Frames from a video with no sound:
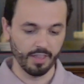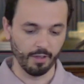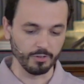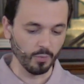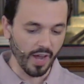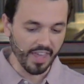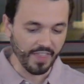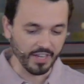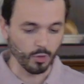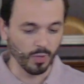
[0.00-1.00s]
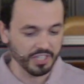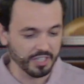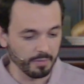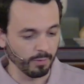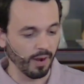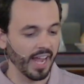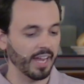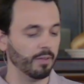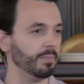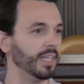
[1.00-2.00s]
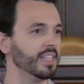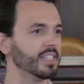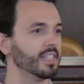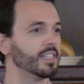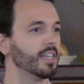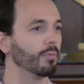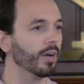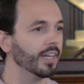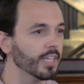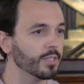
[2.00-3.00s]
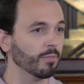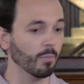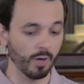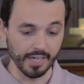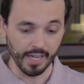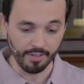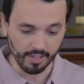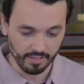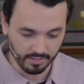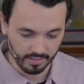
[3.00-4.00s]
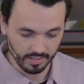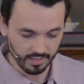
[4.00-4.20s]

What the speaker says: There's a way that twisted pride begins to separate us from one another,